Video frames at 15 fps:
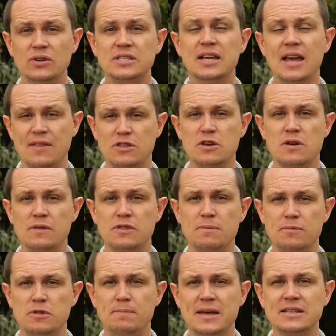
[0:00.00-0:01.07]
get
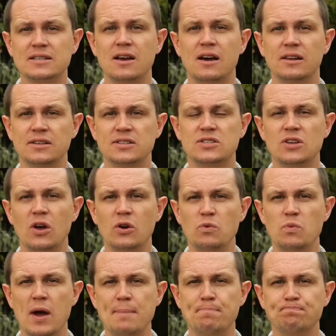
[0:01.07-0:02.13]
the best colors.
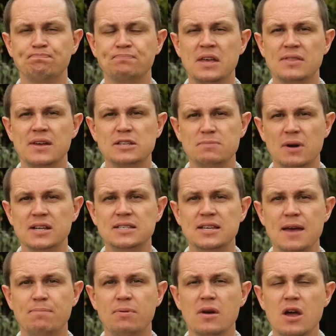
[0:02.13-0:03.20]
So that's my
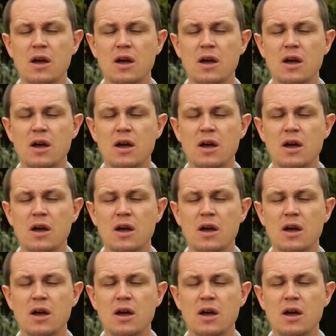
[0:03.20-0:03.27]
tip.